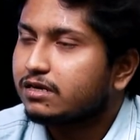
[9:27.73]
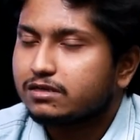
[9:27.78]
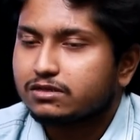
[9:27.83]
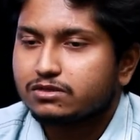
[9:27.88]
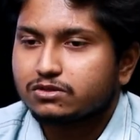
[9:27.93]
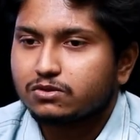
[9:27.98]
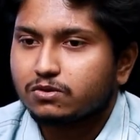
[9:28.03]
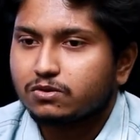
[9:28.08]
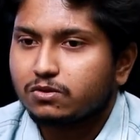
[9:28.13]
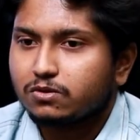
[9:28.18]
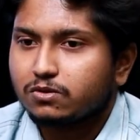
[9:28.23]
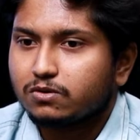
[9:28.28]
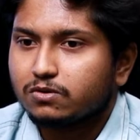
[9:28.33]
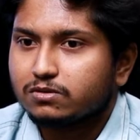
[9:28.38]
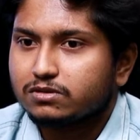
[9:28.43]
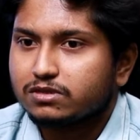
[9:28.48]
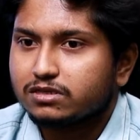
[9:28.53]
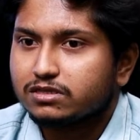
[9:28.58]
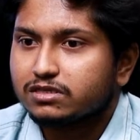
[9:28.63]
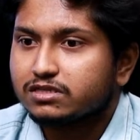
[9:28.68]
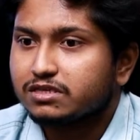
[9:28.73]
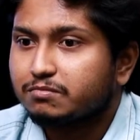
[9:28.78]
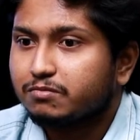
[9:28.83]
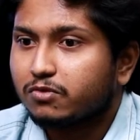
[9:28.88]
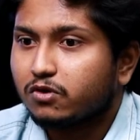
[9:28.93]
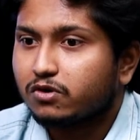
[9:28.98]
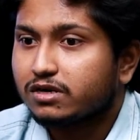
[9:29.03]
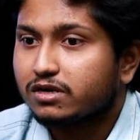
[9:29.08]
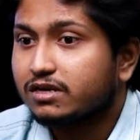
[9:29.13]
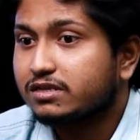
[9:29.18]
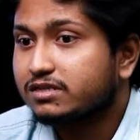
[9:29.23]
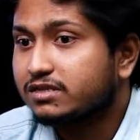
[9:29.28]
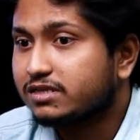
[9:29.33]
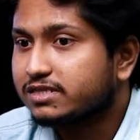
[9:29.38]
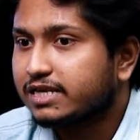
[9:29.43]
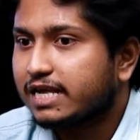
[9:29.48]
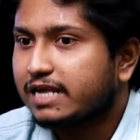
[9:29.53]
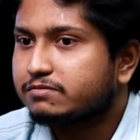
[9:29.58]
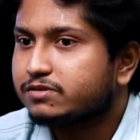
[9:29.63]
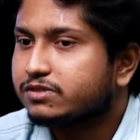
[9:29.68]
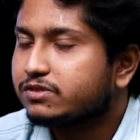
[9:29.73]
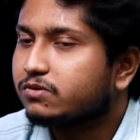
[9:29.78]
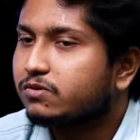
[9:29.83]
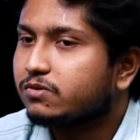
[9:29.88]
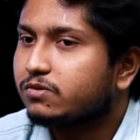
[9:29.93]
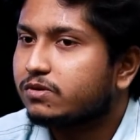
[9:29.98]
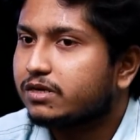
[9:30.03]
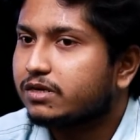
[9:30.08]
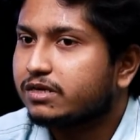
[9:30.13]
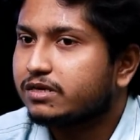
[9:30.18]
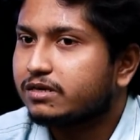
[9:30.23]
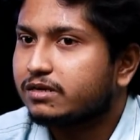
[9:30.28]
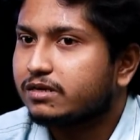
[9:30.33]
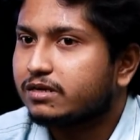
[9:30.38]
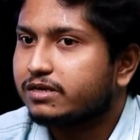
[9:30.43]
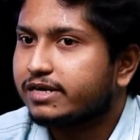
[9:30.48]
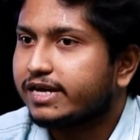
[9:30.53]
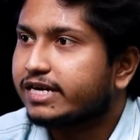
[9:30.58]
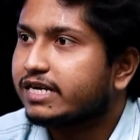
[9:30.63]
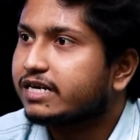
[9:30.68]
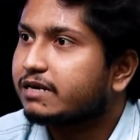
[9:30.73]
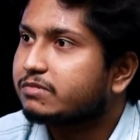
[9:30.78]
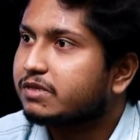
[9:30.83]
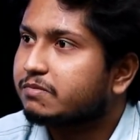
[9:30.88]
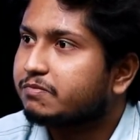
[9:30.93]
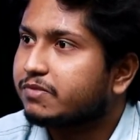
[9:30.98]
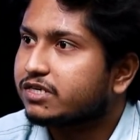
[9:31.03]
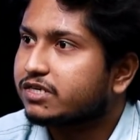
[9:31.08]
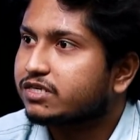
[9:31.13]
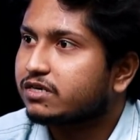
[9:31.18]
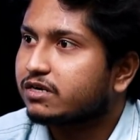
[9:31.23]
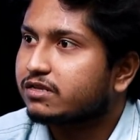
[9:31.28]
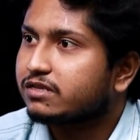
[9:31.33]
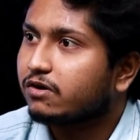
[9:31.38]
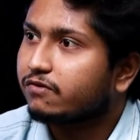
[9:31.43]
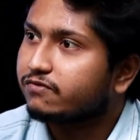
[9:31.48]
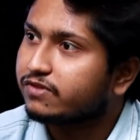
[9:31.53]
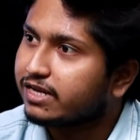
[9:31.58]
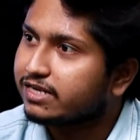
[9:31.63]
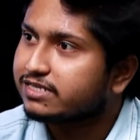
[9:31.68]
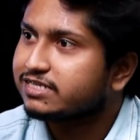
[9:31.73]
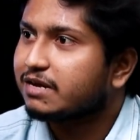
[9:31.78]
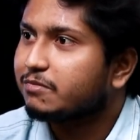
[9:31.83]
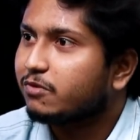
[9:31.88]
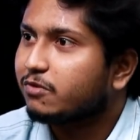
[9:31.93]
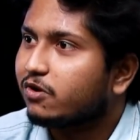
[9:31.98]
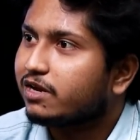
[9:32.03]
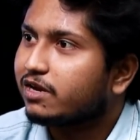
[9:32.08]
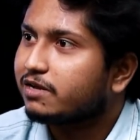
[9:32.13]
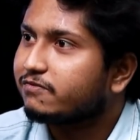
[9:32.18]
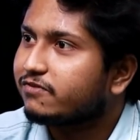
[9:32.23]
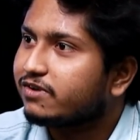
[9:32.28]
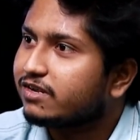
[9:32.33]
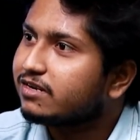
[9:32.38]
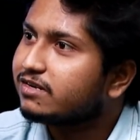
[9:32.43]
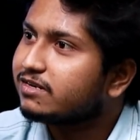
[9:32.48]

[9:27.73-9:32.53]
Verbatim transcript: So this is important, and this helps you in uh, taking up the pressure of the exam hall. I think.